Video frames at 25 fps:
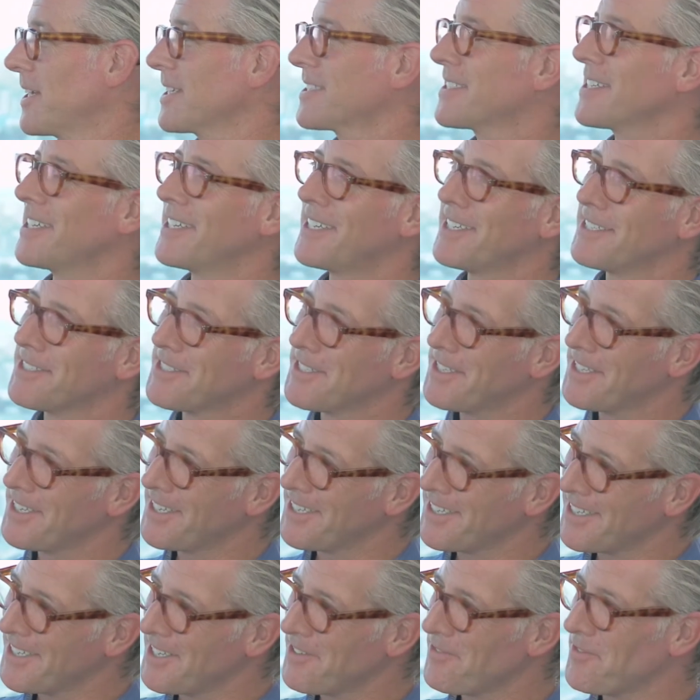Let's say
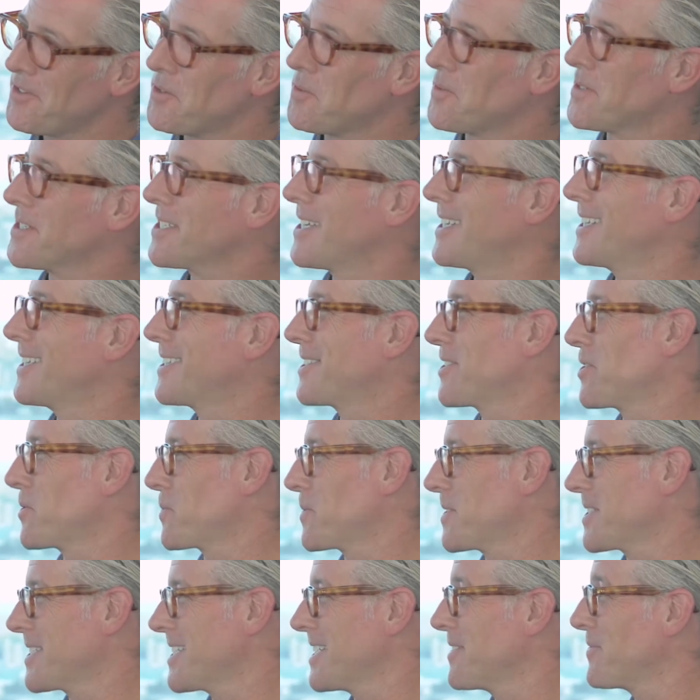if you were sending to the
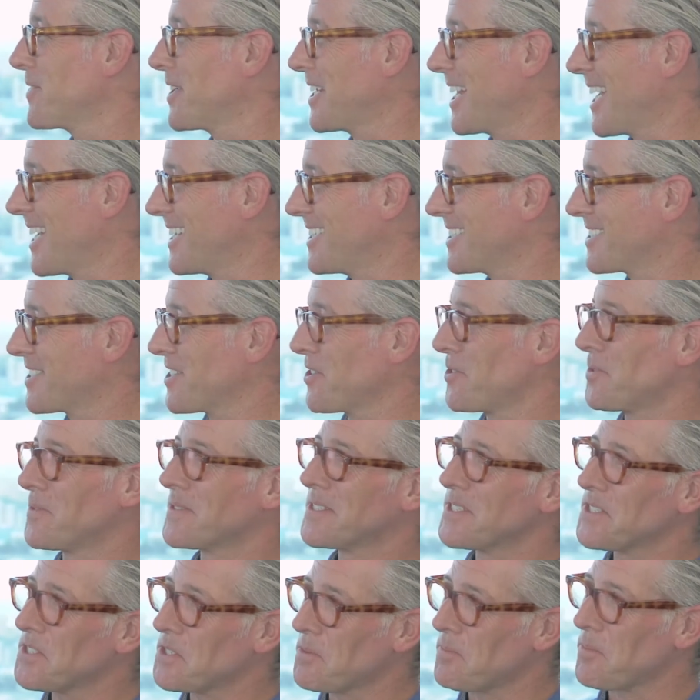receiving end, so it
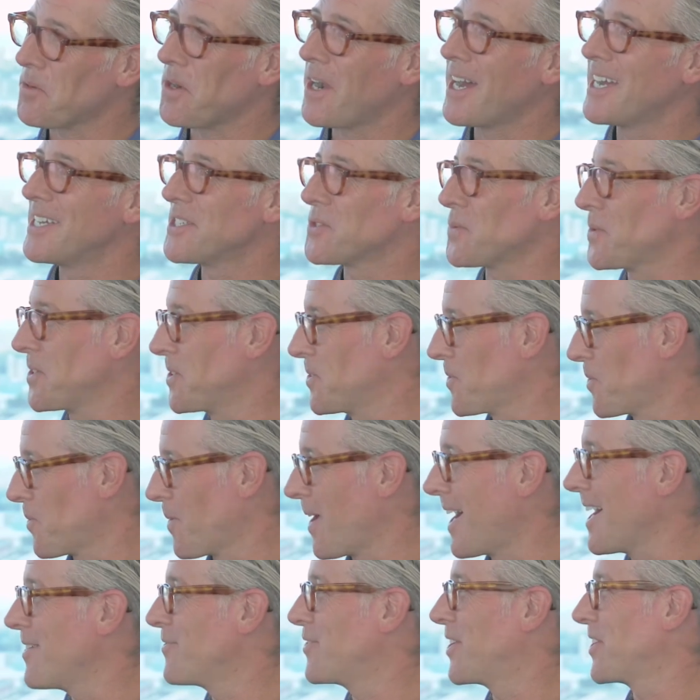was a surprise when you
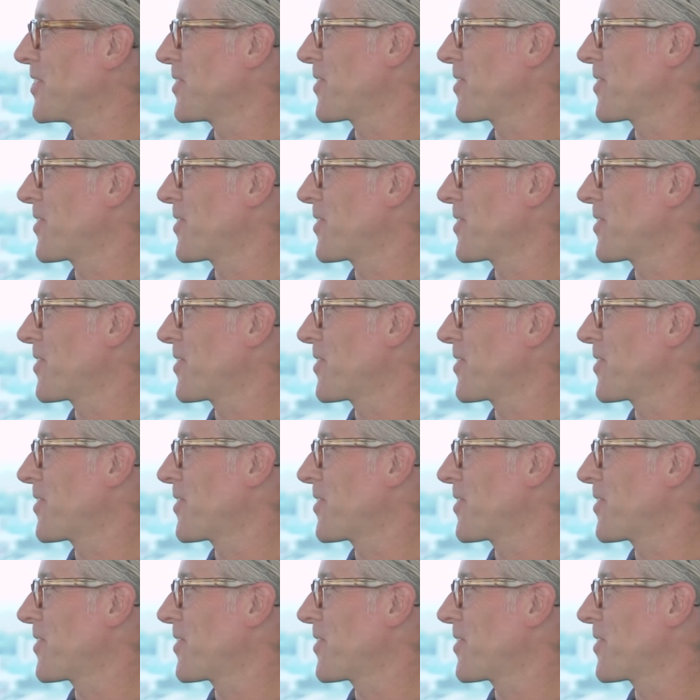arrived